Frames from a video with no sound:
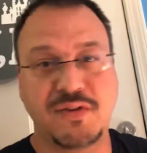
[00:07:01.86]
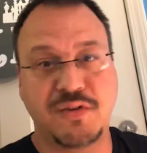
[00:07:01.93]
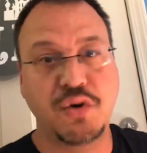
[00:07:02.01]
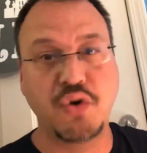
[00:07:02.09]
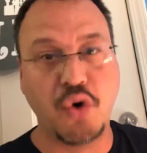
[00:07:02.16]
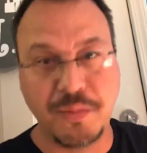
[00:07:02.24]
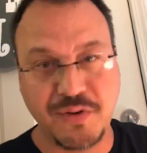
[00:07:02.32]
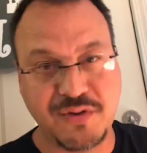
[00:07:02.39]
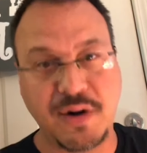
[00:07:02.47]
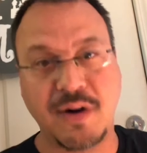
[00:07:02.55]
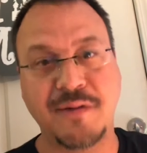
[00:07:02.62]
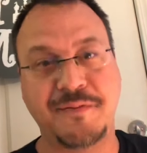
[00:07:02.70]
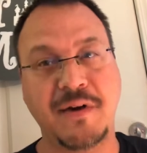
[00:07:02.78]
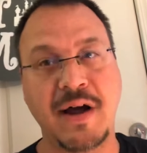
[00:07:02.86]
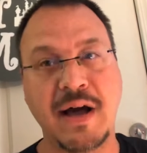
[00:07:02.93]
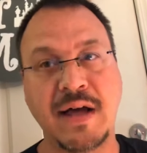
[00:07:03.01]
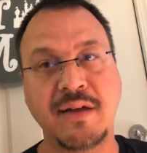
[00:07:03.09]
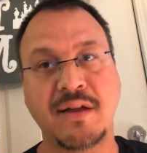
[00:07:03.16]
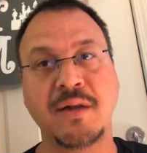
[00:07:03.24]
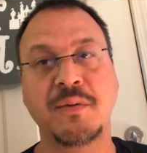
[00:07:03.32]
just a normal stir fry.
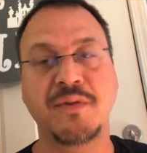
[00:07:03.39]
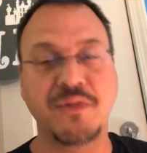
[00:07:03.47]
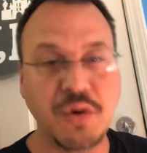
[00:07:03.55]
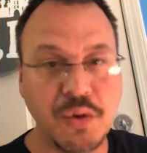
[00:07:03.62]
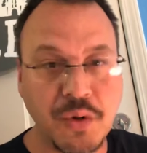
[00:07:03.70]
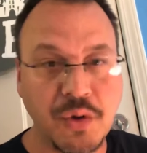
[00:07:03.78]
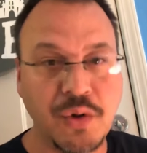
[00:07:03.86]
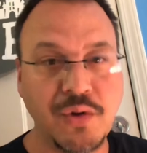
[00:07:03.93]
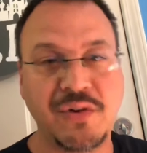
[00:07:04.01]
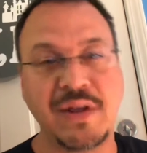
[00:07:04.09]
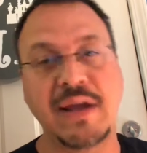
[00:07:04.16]
You get it with noodles,